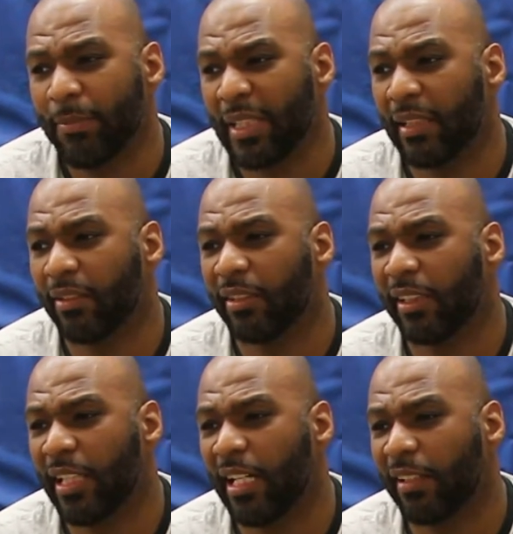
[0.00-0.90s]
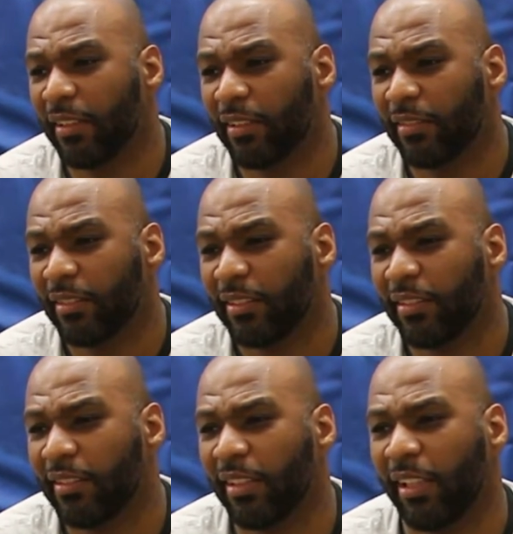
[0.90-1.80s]
you know, he kind of
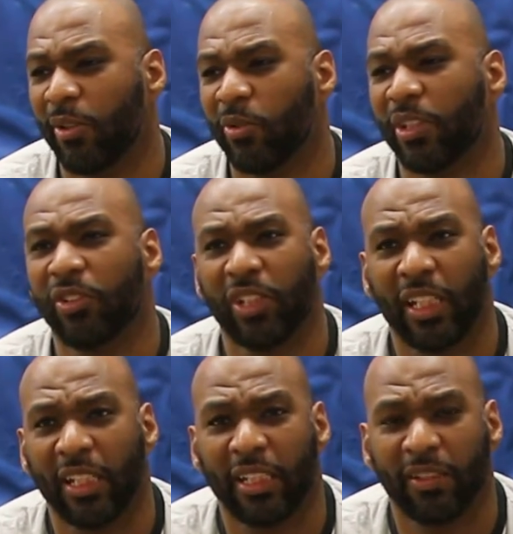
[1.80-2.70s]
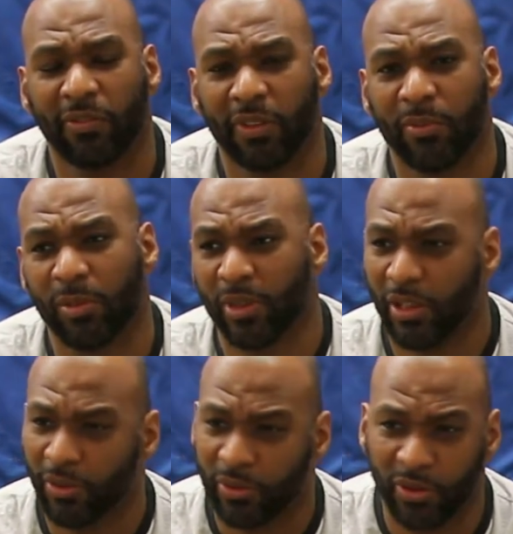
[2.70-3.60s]
took it on the chin from some
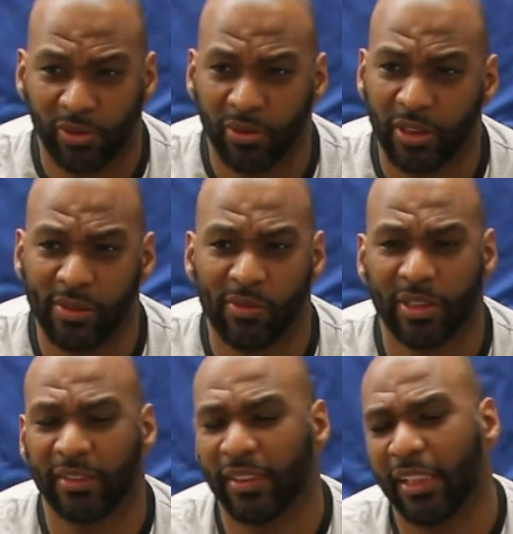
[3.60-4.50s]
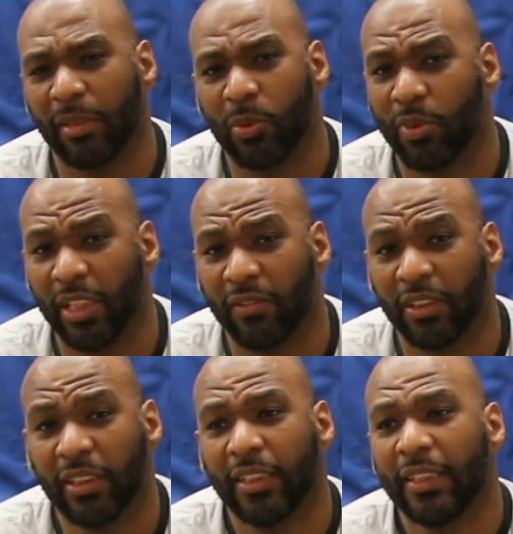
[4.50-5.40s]
coaches or on a team or
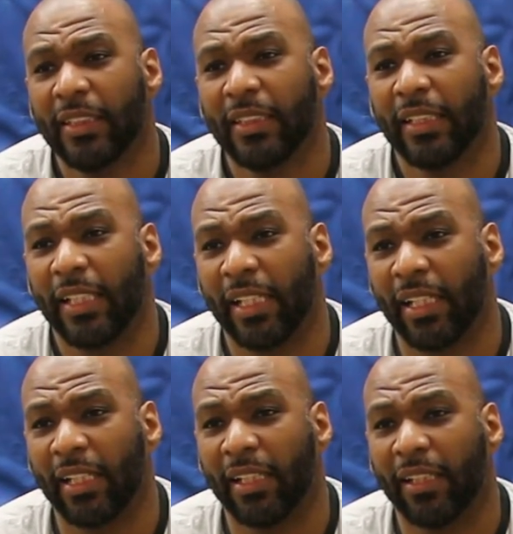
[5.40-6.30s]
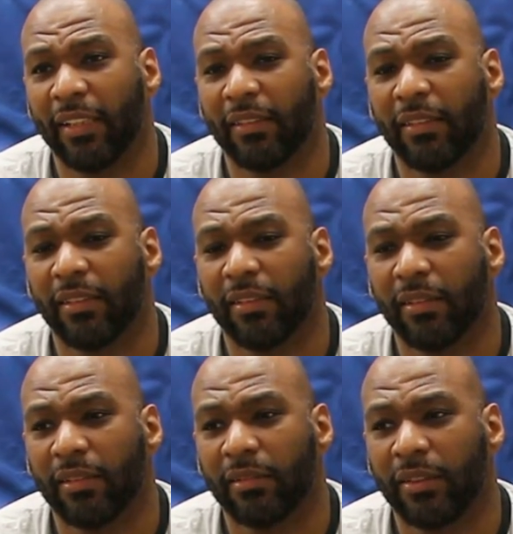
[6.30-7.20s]
whatever. And
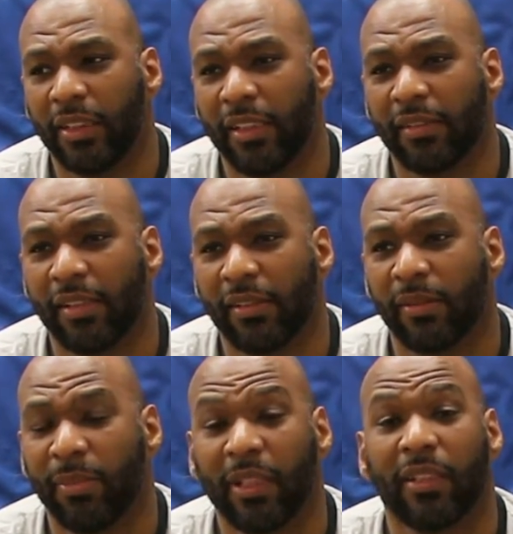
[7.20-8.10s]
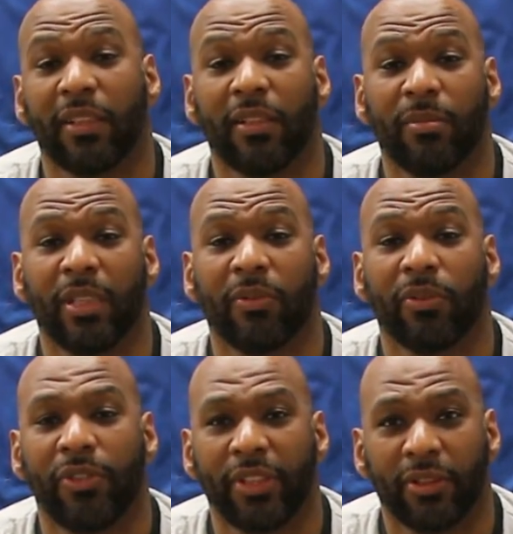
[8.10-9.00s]
just his ability to be
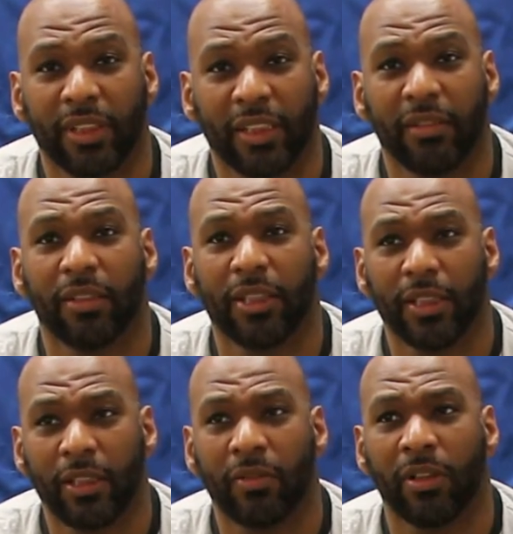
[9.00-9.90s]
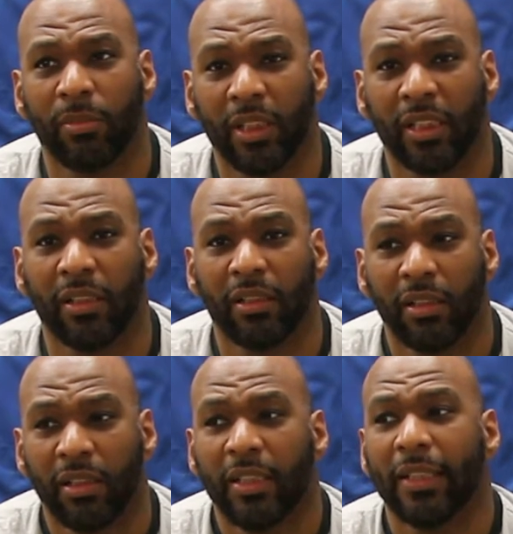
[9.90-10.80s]
resilient, you know what I mean?
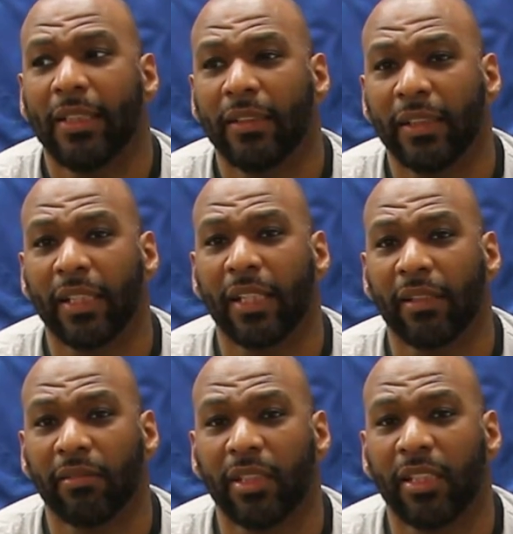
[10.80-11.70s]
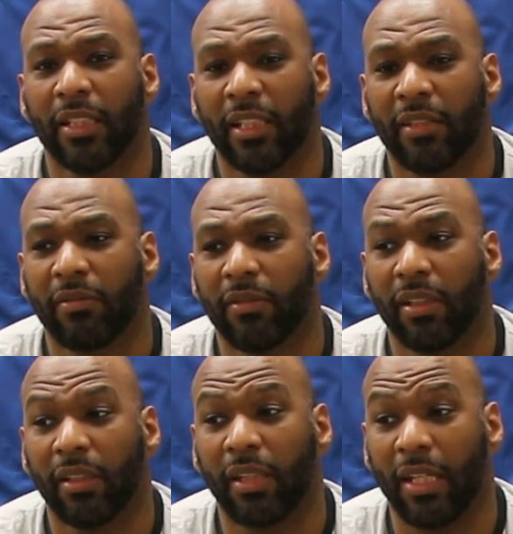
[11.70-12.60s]
And it
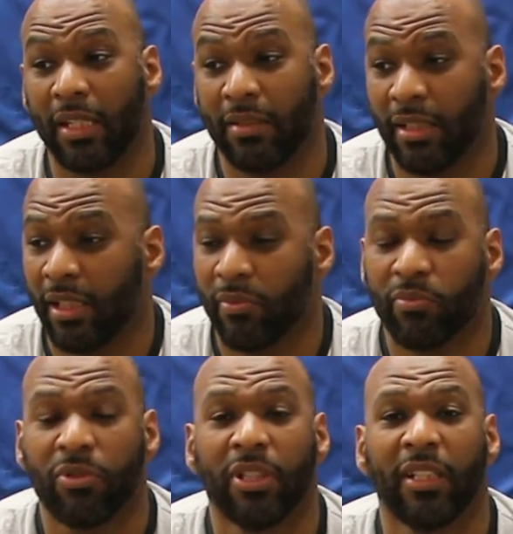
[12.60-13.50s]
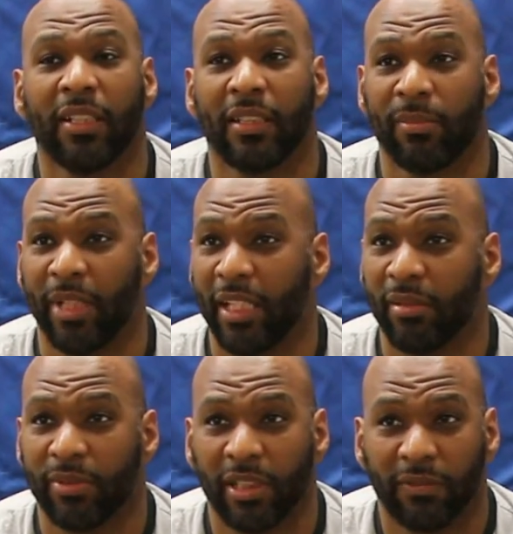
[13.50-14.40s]
really made
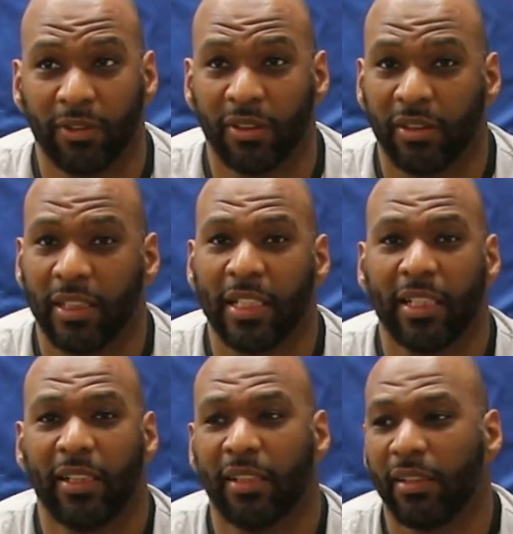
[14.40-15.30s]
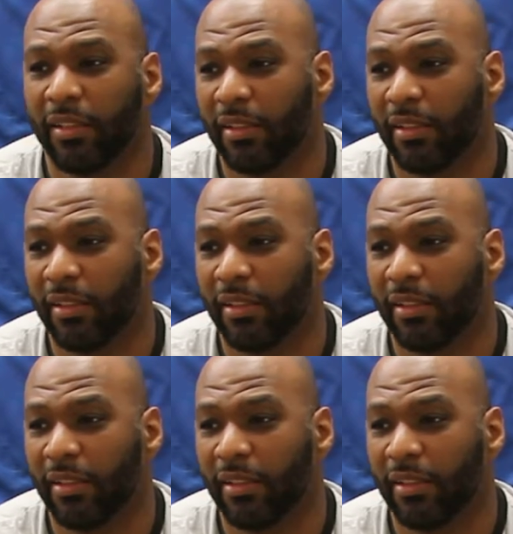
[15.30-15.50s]
him tougher. Like